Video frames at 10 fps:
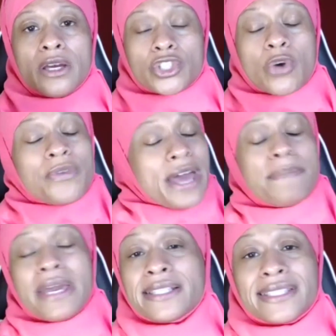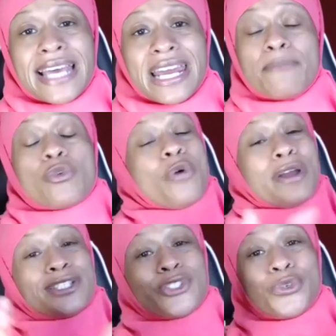So, with that being said, I'm
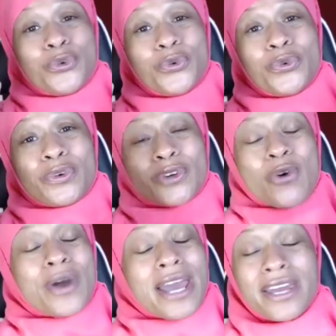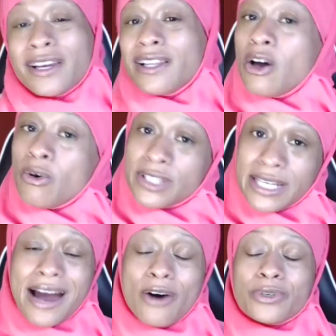going to go ahead and close
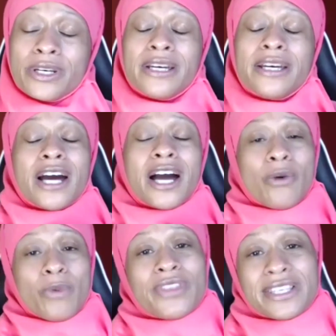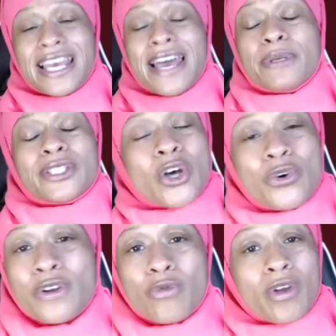it out uh, with this
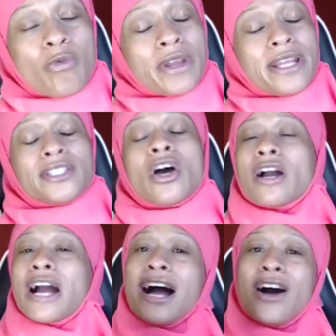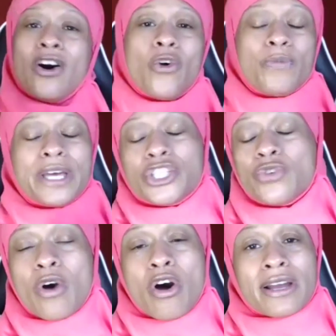episode of Real Reading Talk. I hope that
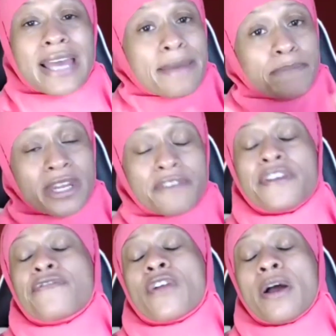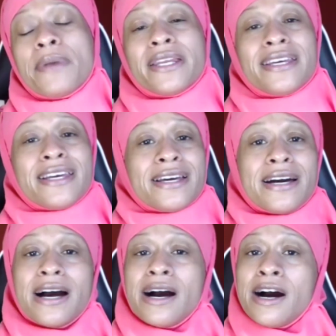you all gain benefit from it.
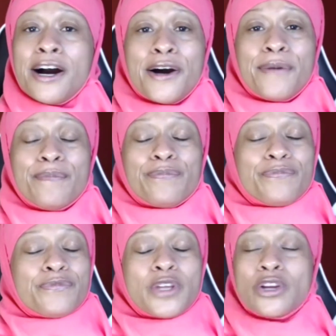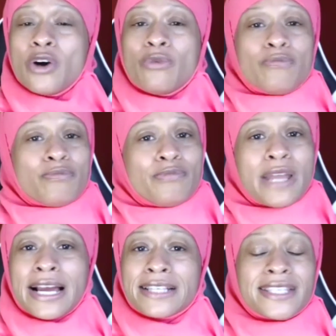Um, you know,
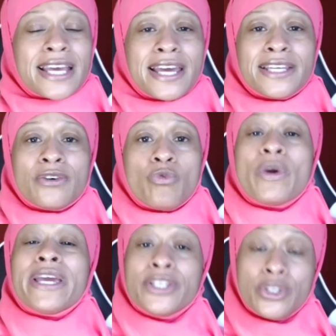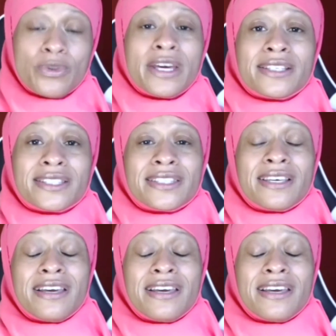like I said, we can do this